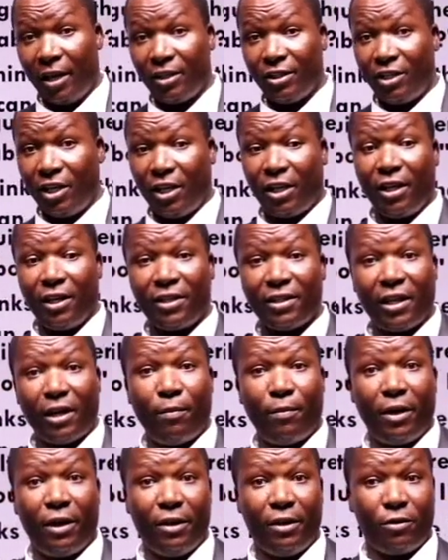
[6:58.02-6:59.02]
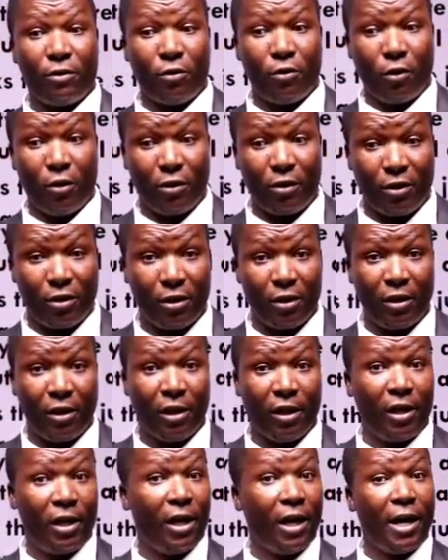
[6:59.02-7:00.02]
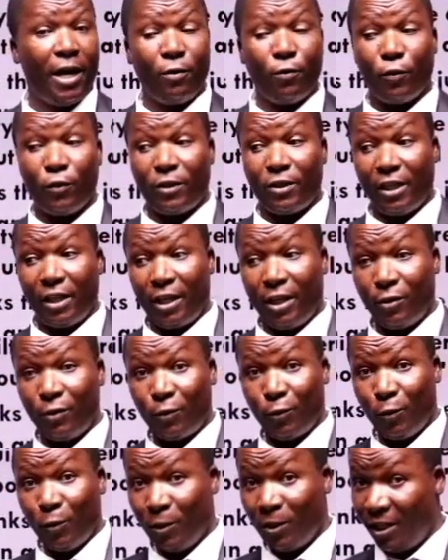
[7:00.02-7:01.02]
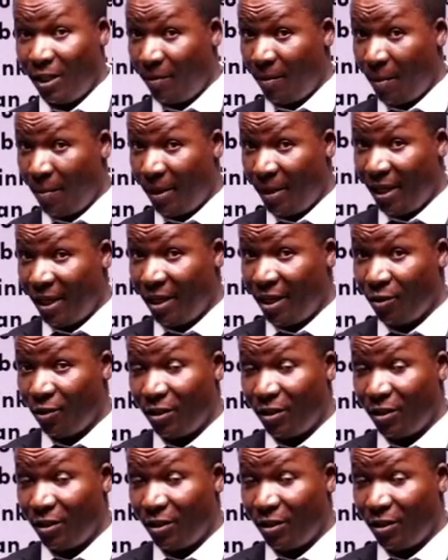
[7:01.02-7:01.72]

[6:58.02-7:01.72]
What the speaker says: taking someone's goat and was taken to court. Remember, they did